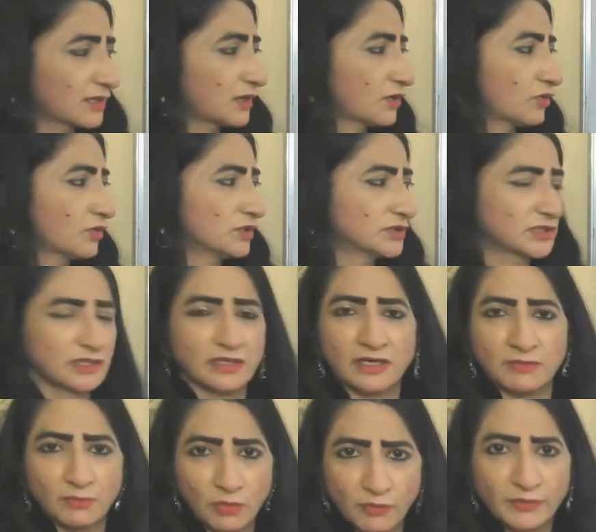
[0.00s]
cloth,
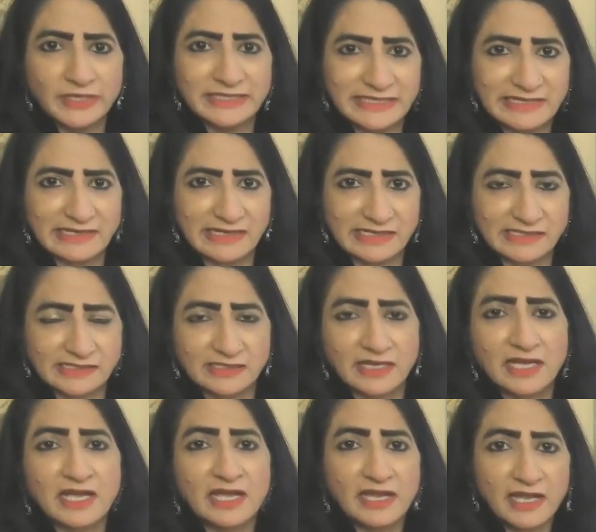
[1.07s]
movie tickets.
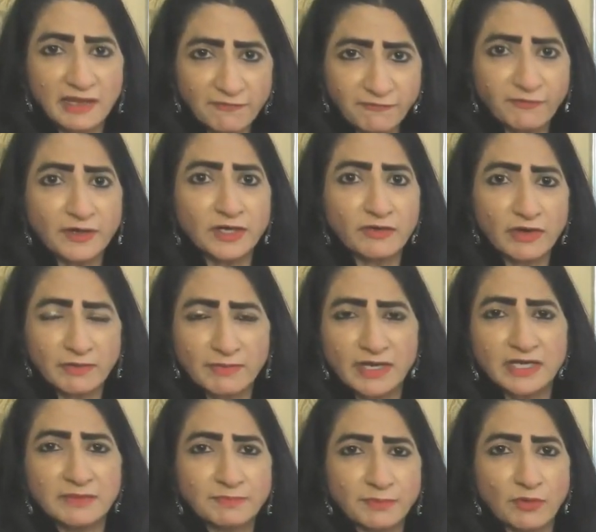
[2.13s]
If
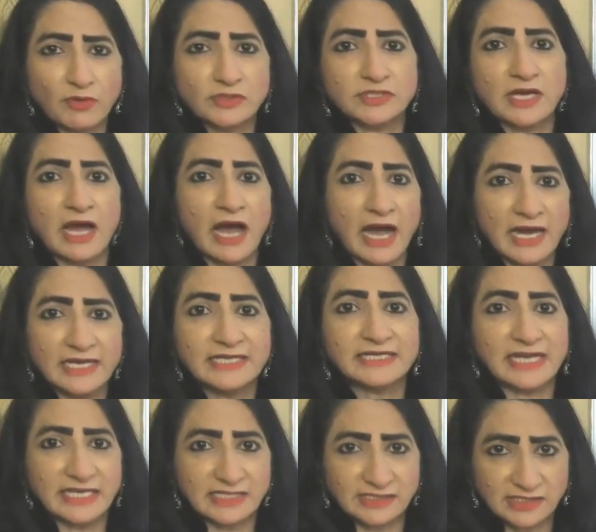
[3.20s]
government impose a high
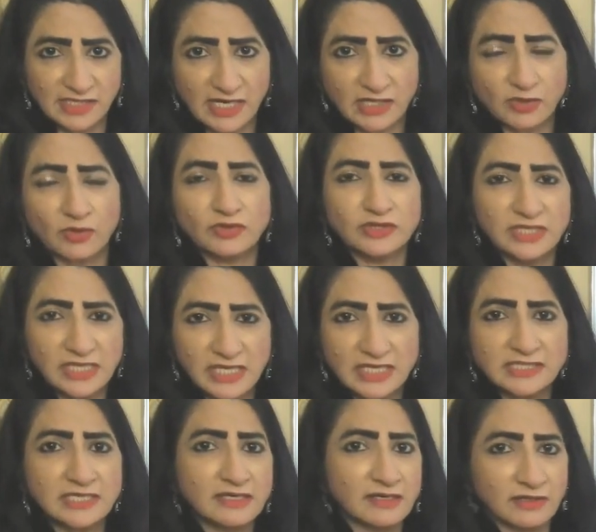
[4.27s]
tax rate on
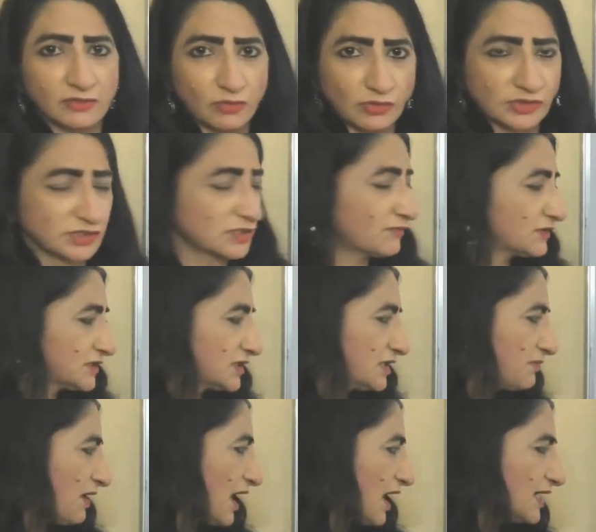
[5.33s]
these goods which
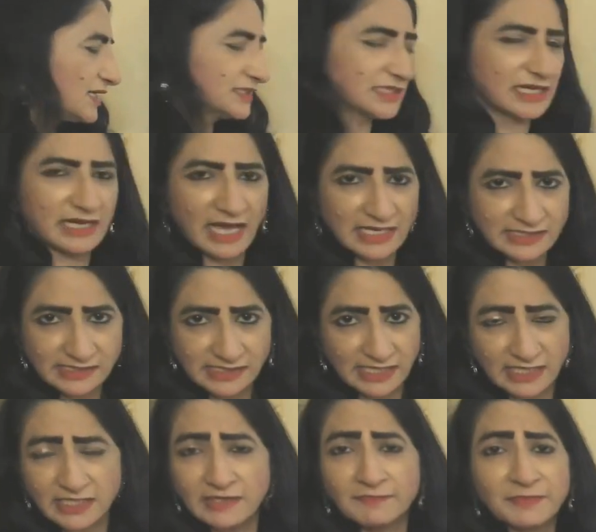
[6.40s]
demand is
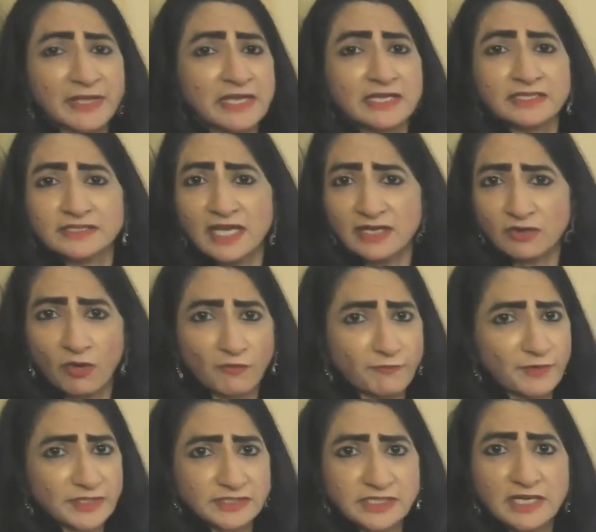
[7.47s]
elastic, then
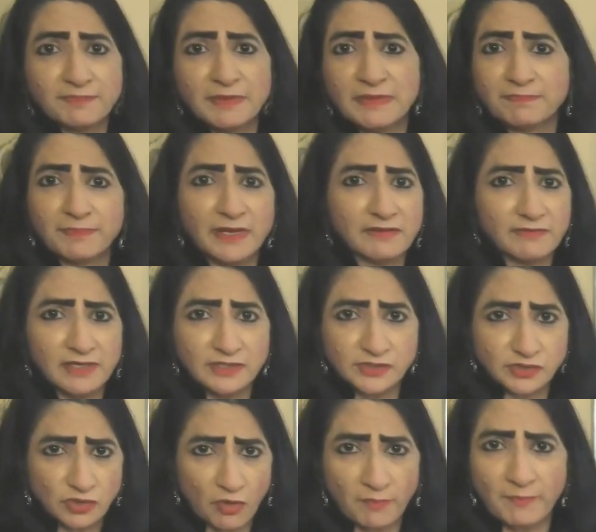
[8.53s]
obviously people will
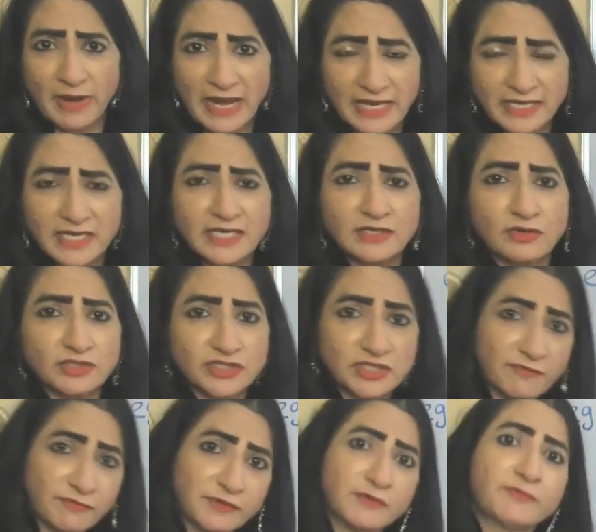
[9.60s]
stop buying it or
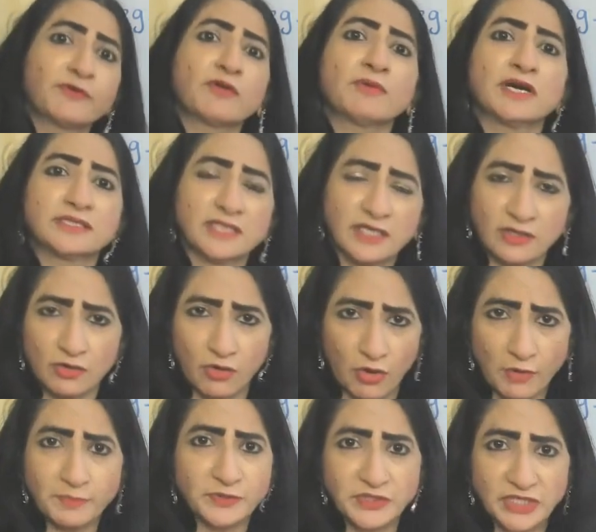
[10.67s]
shift from other
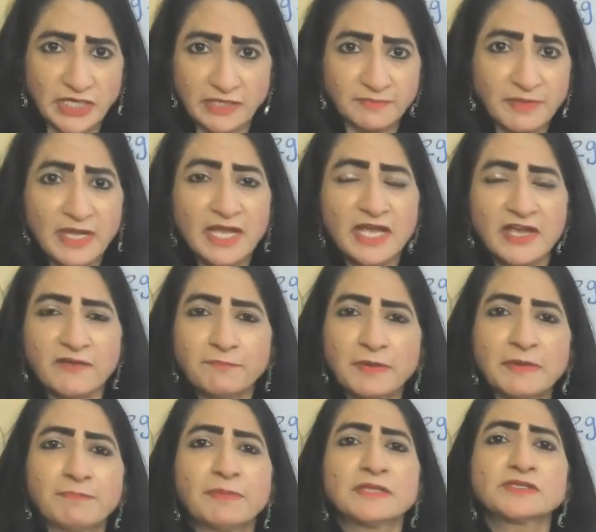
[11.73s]
option. If
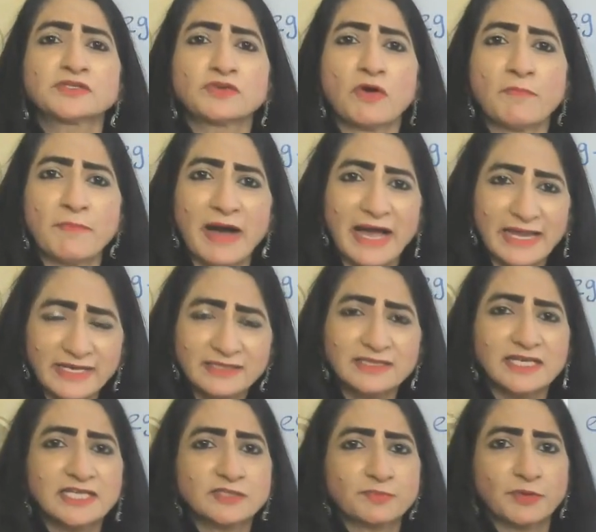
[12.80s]
people stop buying
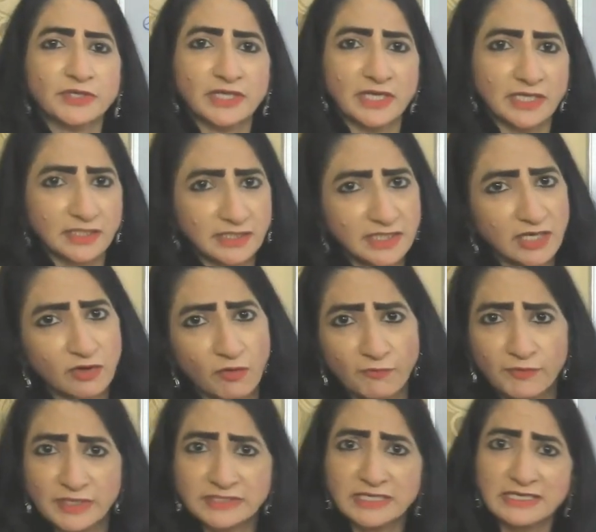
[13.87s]
these products, then
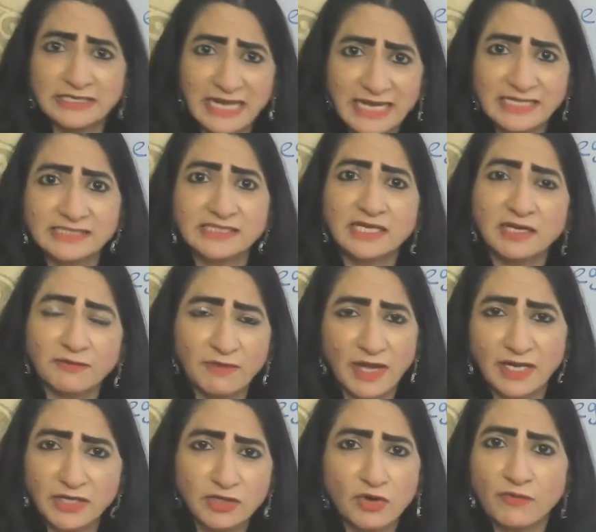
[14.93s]
obviously tax
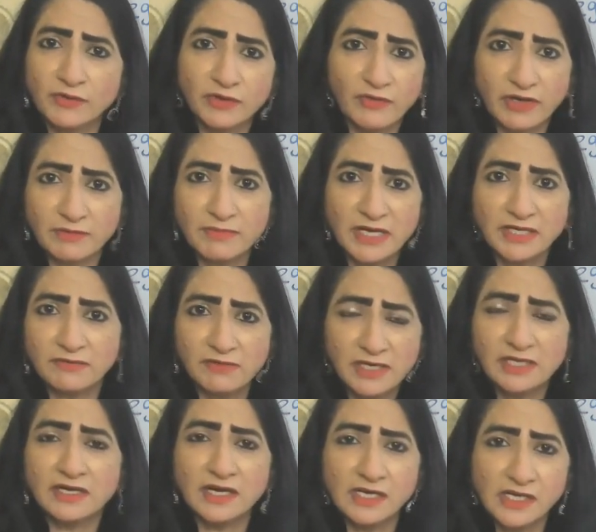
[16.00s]
revenue of government
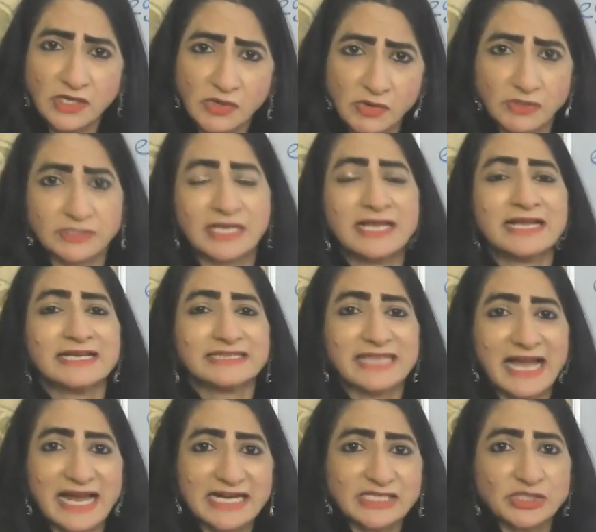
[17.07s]
will reduce.
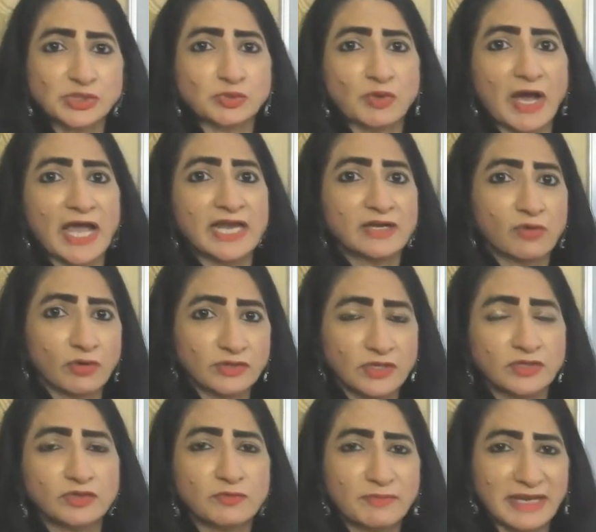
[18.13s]
That's why in
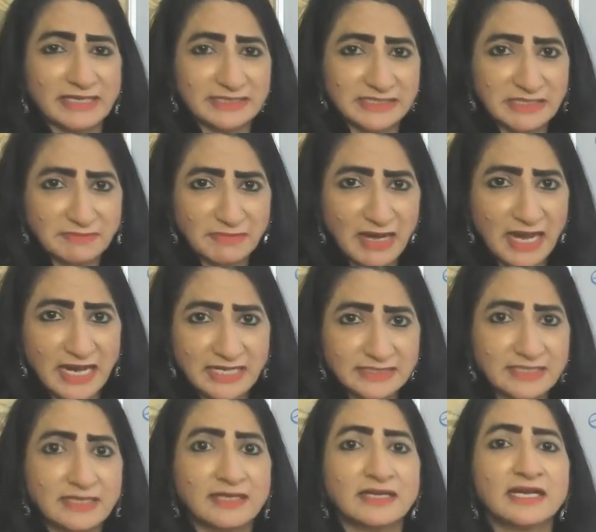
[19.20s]
order to maximize
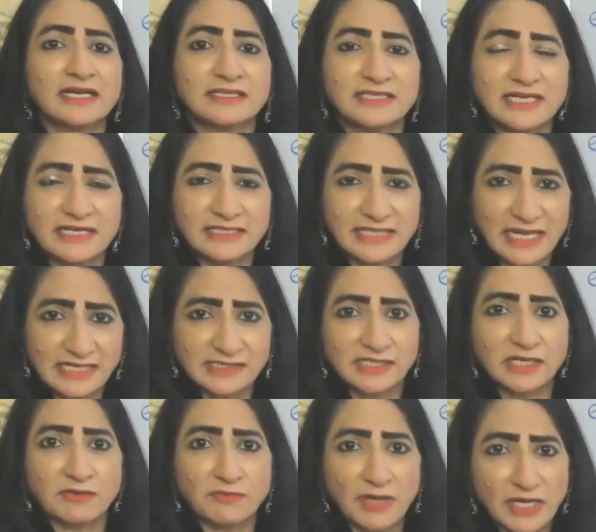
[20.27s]
their tax
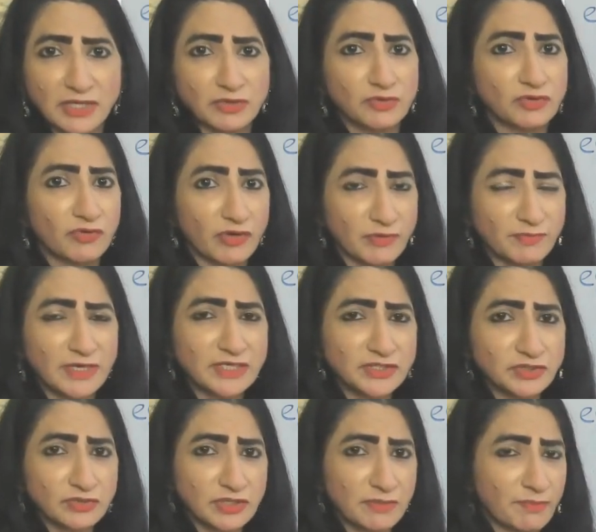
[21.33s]
revenue, government
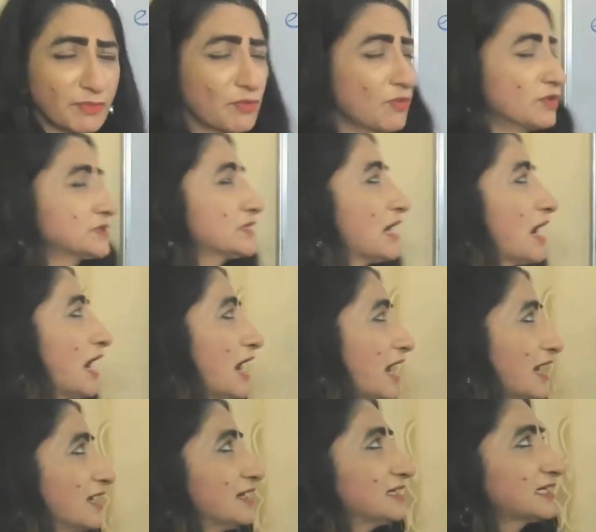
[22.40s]
should impose
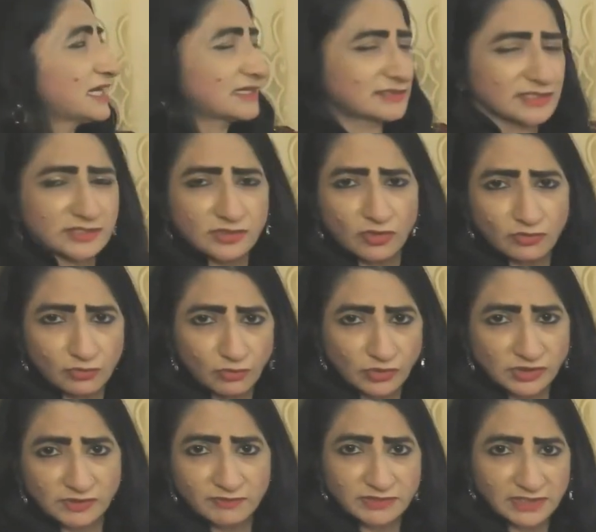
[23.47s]
higher taxes on
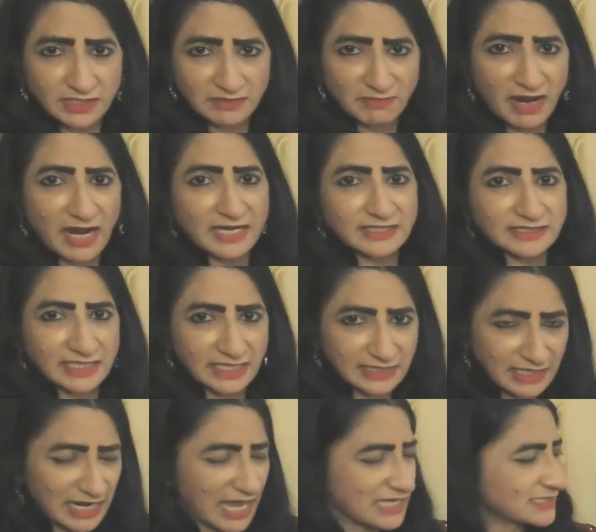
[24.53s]
goods which demand is
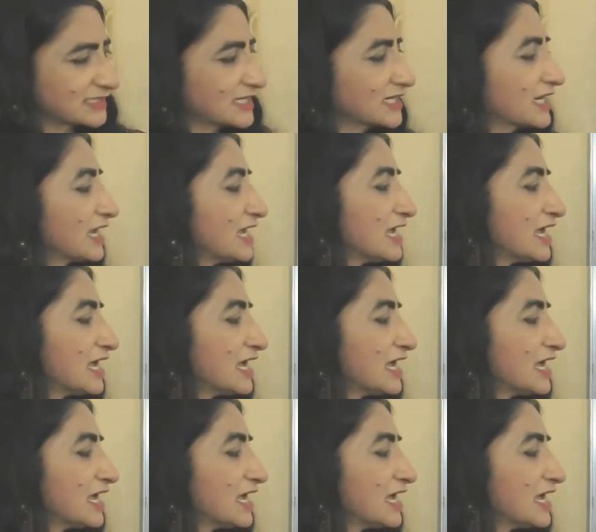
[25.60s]
inelastic